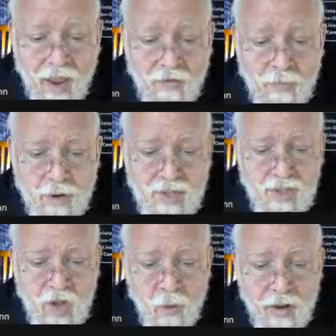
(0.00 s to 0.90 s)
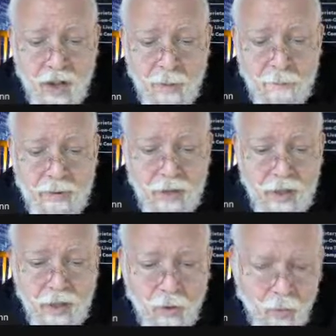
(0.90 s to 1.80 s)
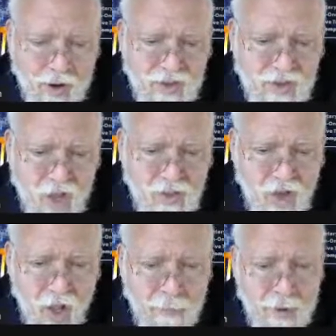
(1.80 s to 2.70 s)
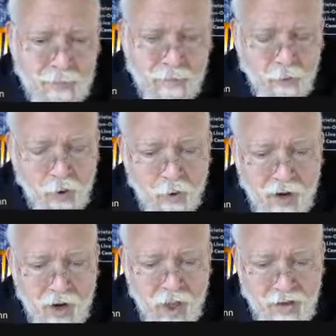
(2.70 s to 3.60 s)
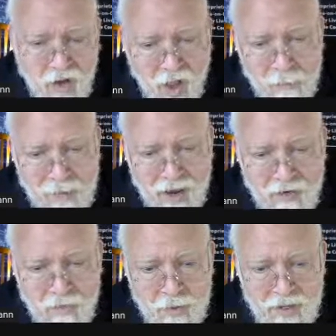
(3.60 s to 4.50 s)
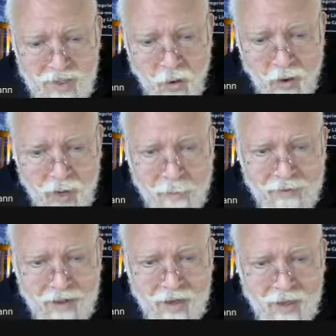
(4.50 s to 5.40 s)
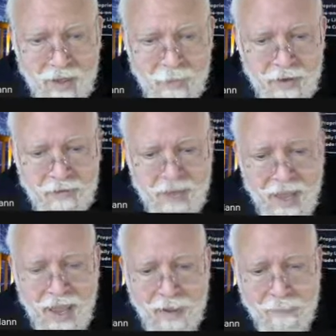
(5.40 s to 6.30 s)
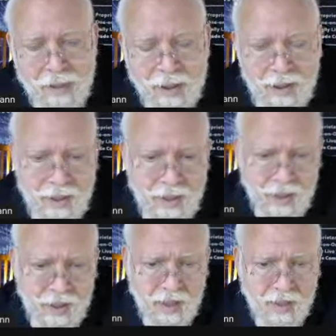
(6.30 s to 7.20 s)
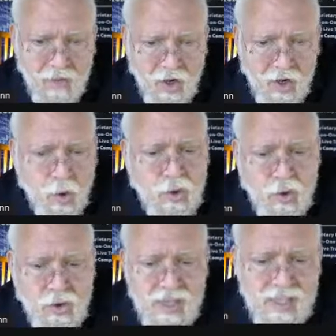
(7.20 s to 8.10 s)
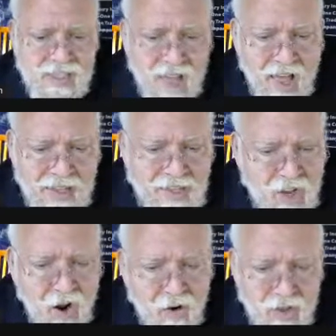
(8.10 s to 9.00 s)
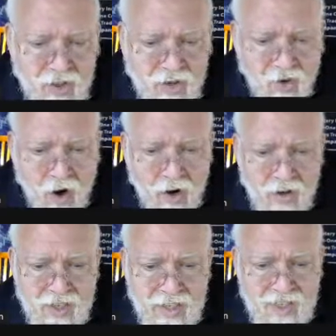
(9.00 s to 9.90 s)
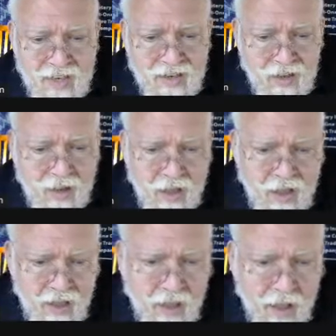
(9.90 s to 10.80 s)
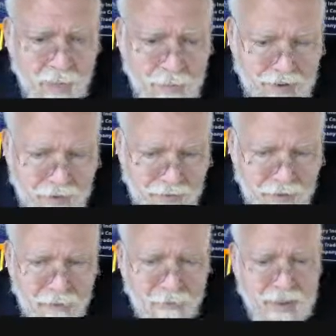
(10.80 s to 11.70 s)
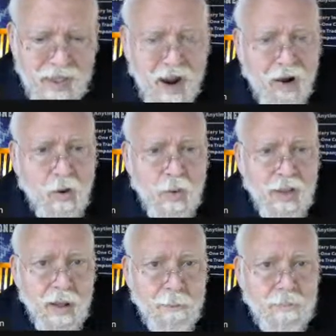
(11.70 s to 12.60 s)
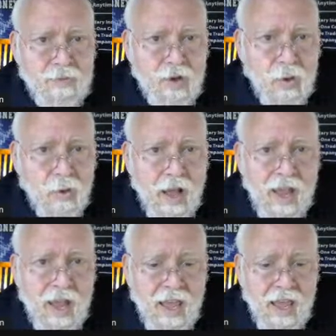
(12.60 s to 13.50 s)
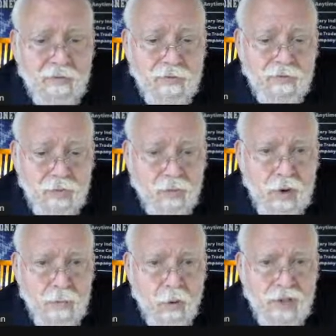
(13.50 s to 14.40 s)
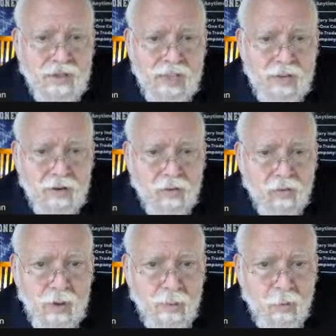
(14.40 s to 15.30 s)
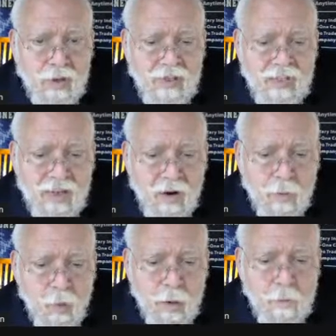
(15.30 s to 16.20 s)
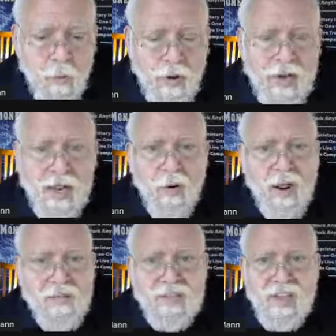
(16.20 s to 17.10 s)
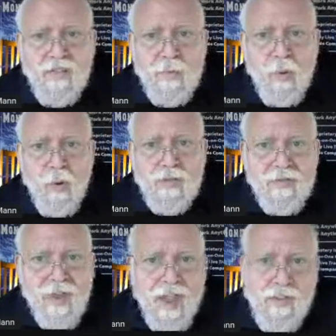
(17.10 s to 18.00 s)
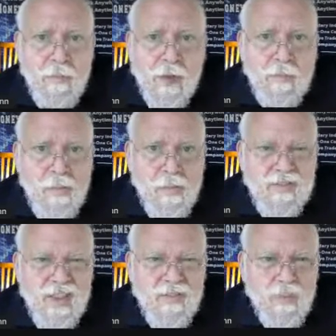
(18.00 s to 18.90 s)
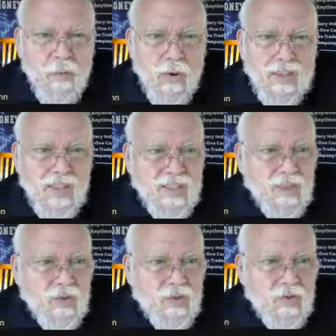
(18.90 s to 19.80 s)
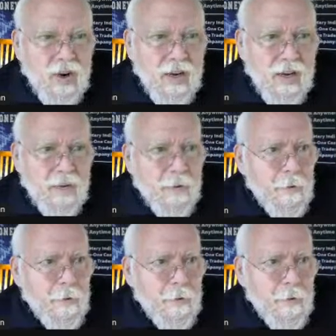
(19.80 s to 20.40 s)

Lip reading: Everybody's going up. Red is on top. I prefer green on top, but everybody's going up. I've got a little bit of a gap. The closer these lines are, the stronger the signal, but they are going up. So I have 3 points here, 3 points here, and 1 point here. I have 7 points. If I have a minimum of 7 points, that's a good trade.